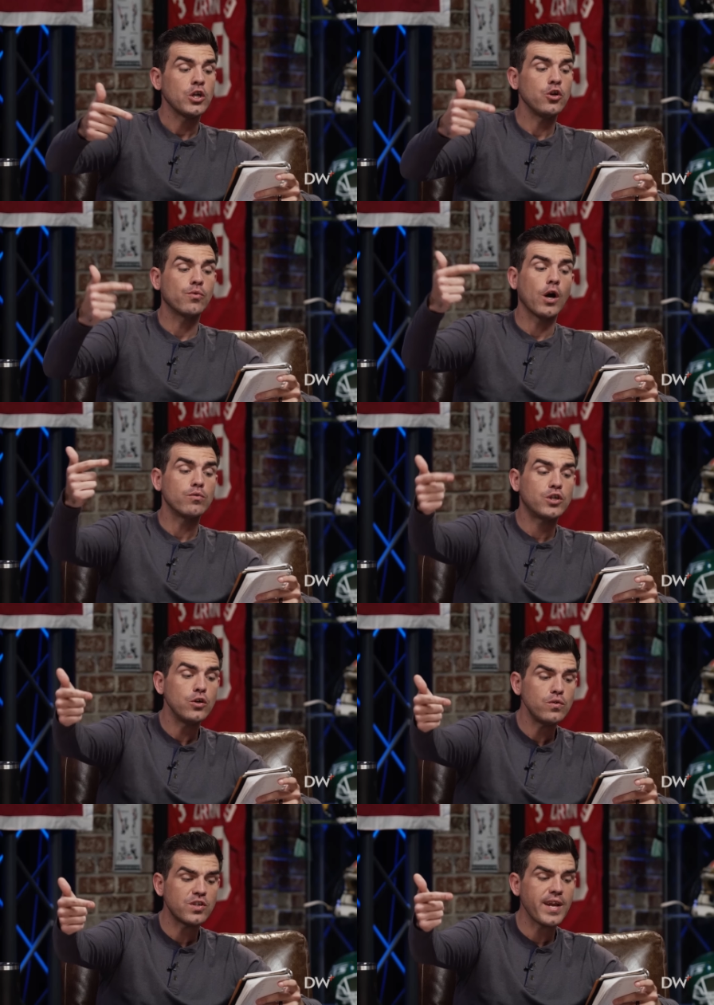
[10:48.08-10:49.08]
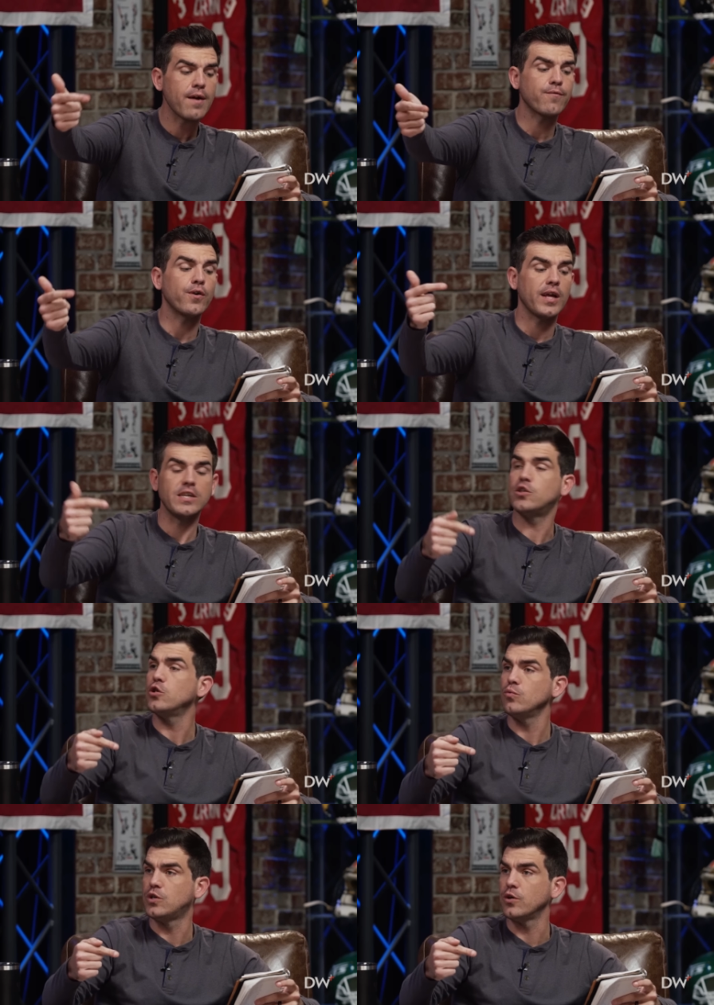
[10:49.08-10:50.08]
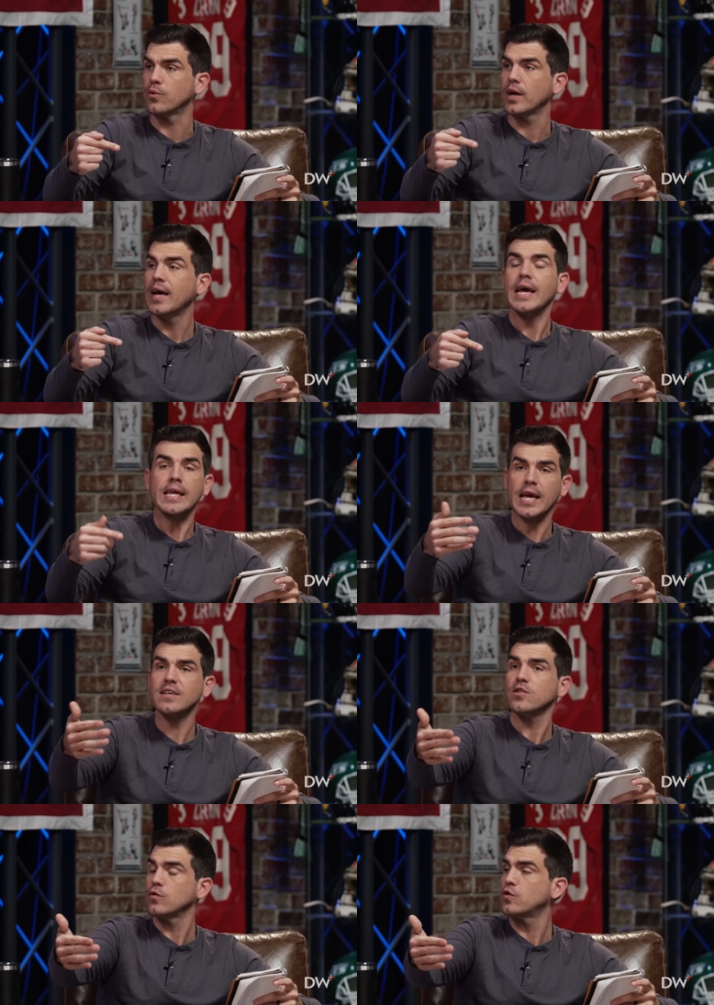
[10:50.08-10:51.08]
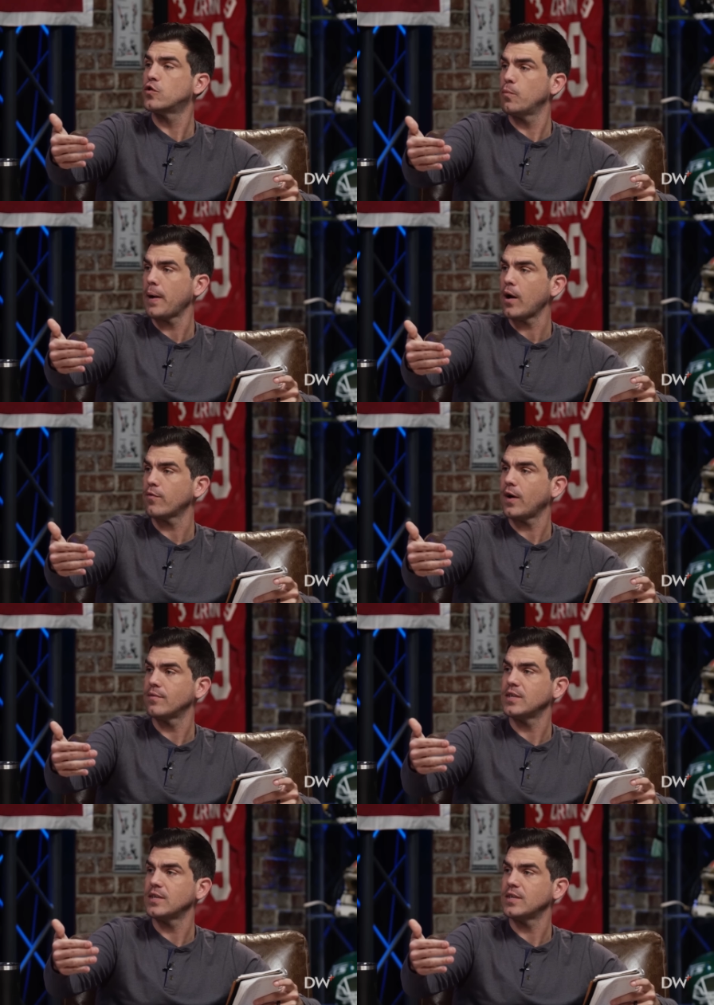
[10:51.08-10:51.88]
You go to Stanford and to Duke. Yes, those are two Power 5